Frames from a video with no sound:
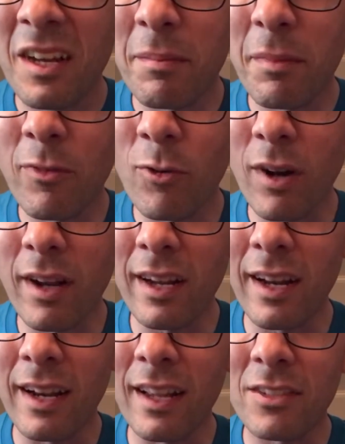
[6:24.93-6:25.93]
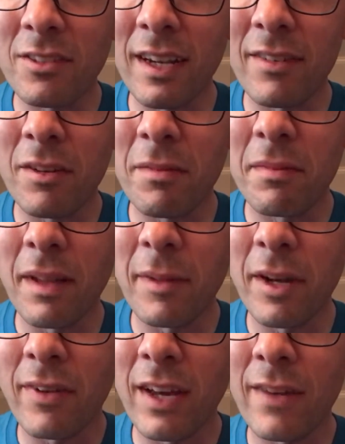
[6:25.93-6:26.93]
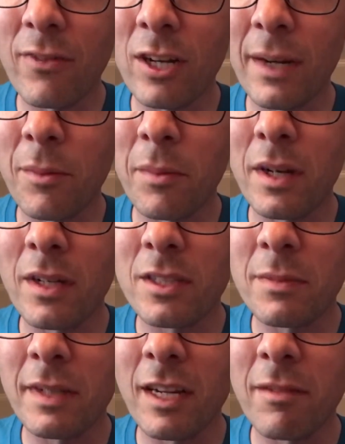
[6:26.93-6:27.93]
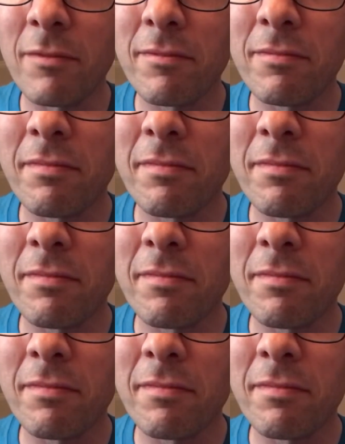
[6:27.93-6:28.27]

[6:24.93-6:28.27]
before I got it, so I've had it for a couple months, but I've